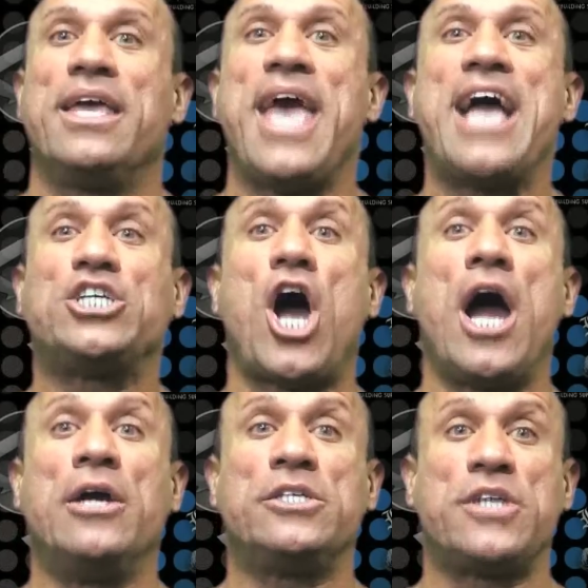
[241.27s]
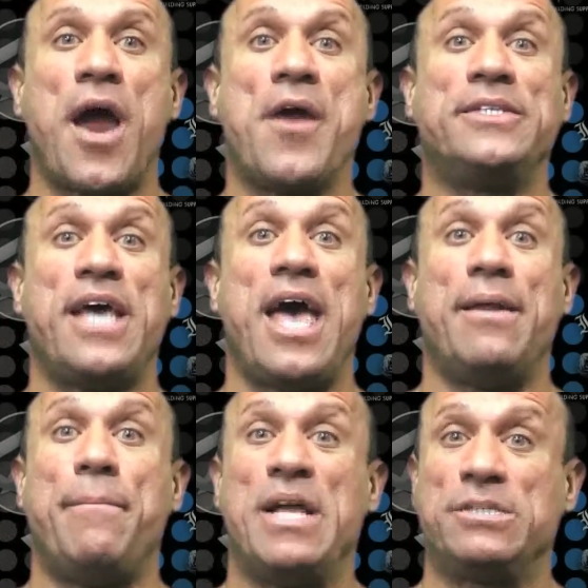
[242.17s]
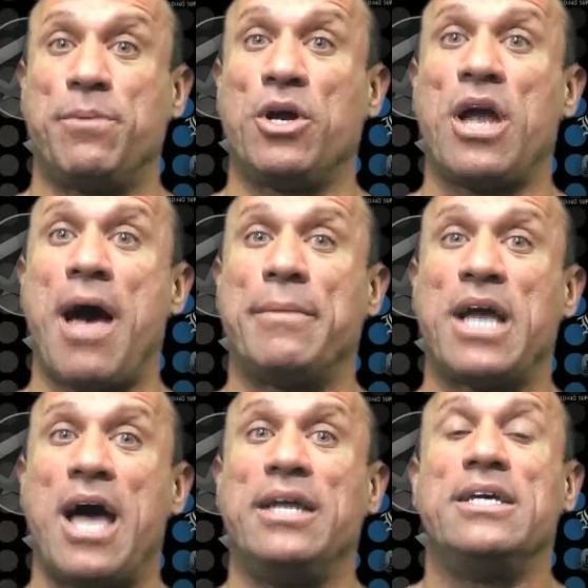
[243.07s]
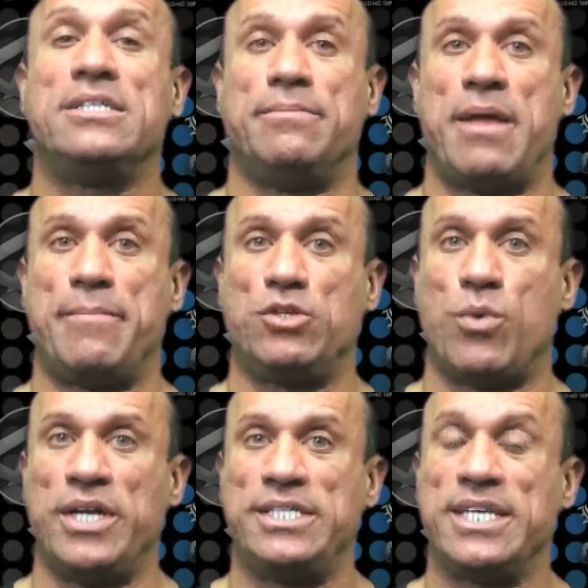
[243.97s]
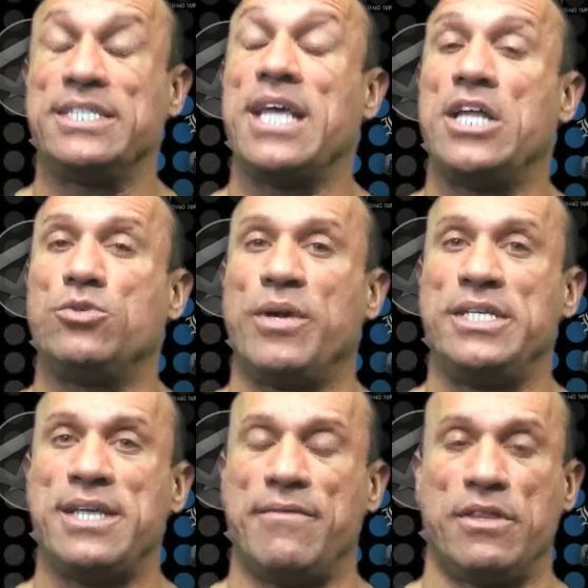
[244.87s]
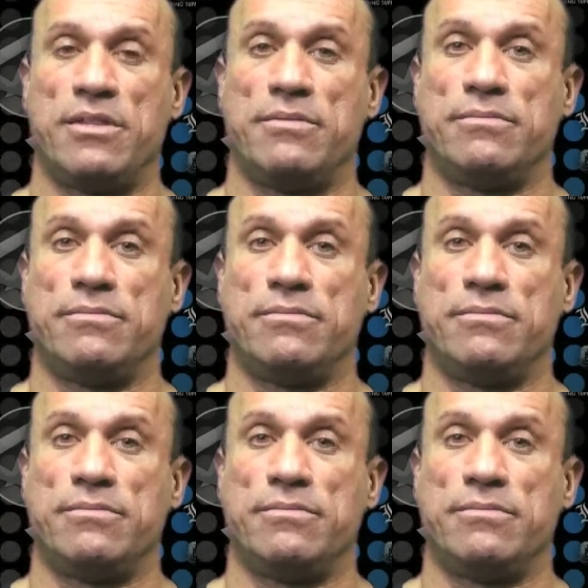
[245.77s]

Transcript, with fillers: Catch Iron Sirens at Pittsburgh Comic Con September 26th and 27th.